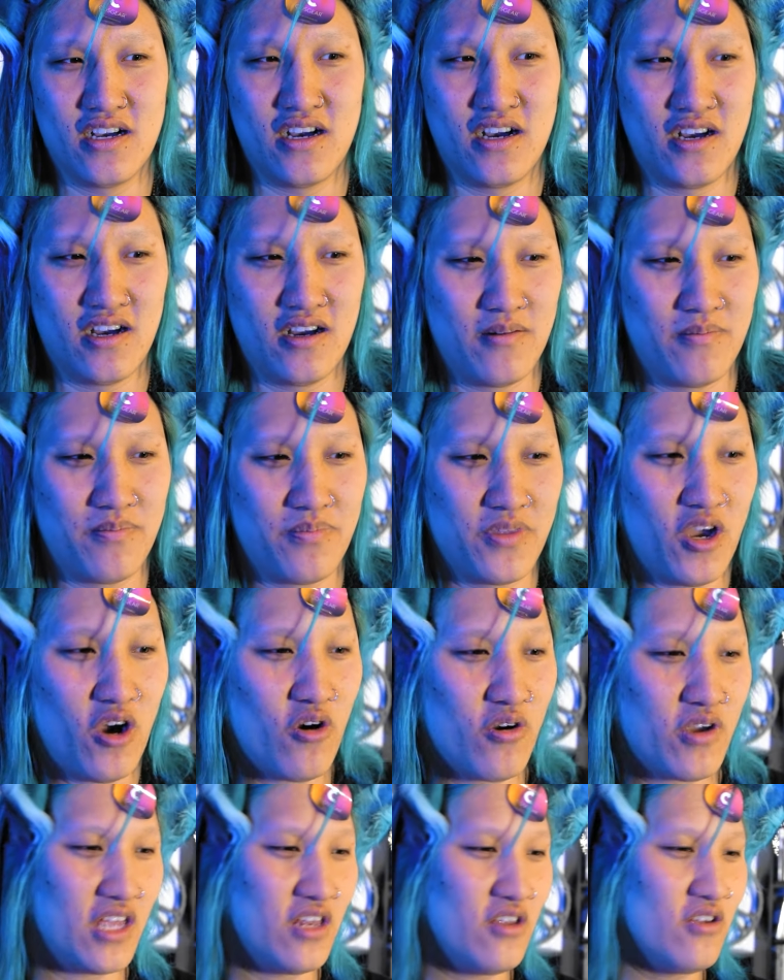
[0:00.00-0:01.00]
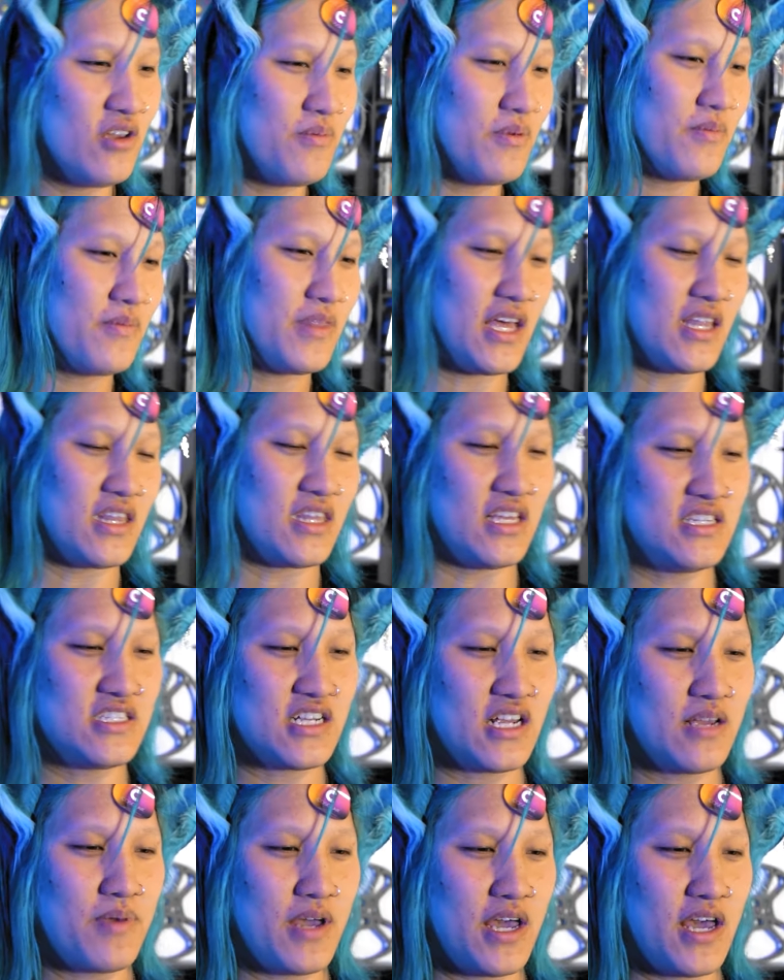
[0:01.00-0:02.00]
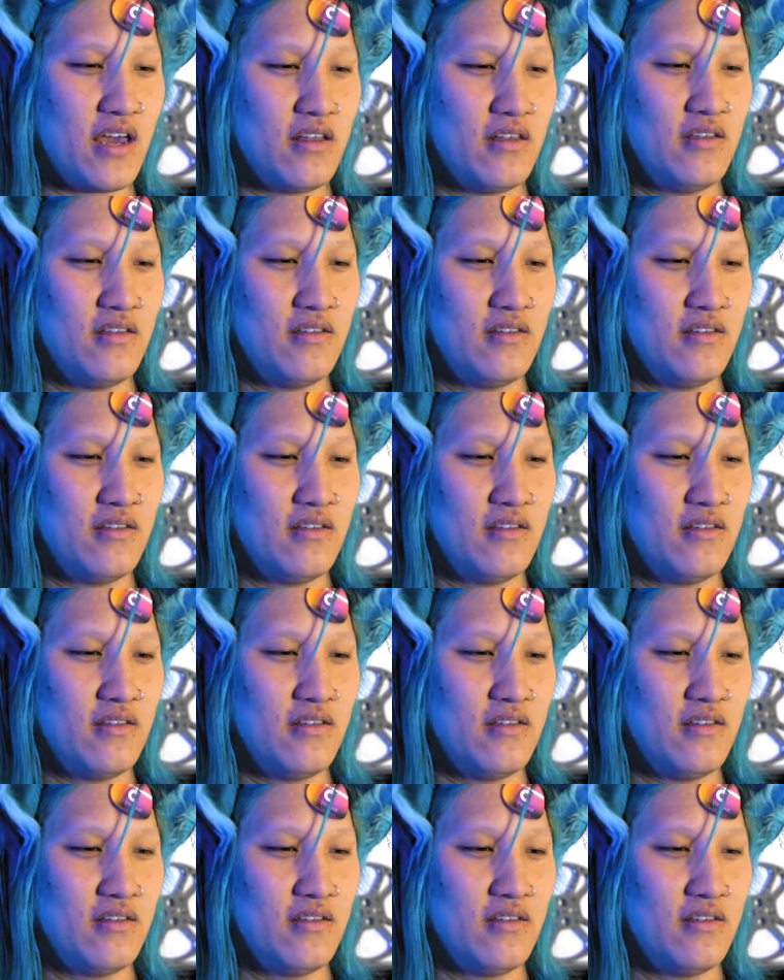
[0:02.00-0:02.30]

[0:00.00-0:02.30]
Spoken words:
Oh, can you give me that DJ pad?